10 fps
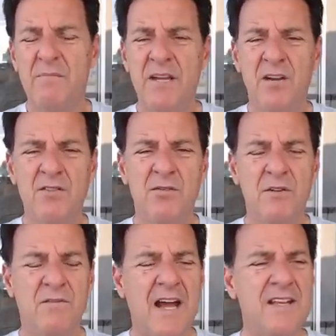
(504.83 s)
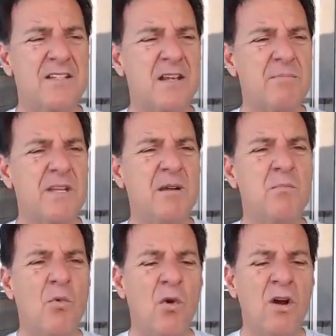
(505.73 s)
I'm here to invite something
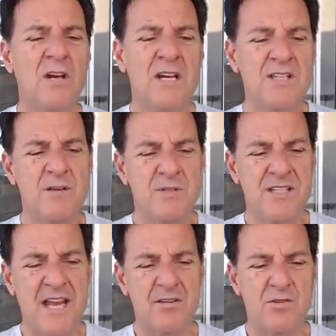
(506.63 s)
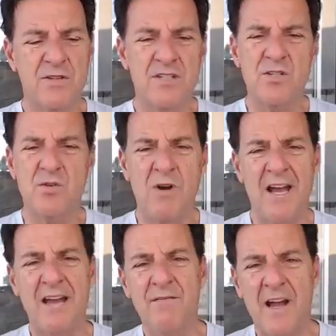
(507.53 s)
more substantial. This is
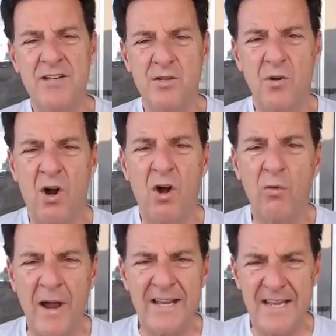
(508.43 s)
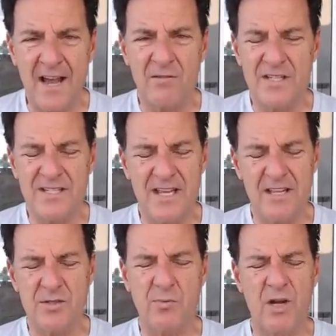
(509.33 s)
why I invite you all right now to say
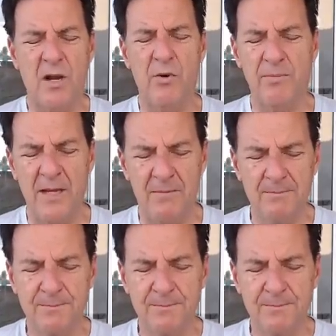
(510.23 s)
this prayer with me.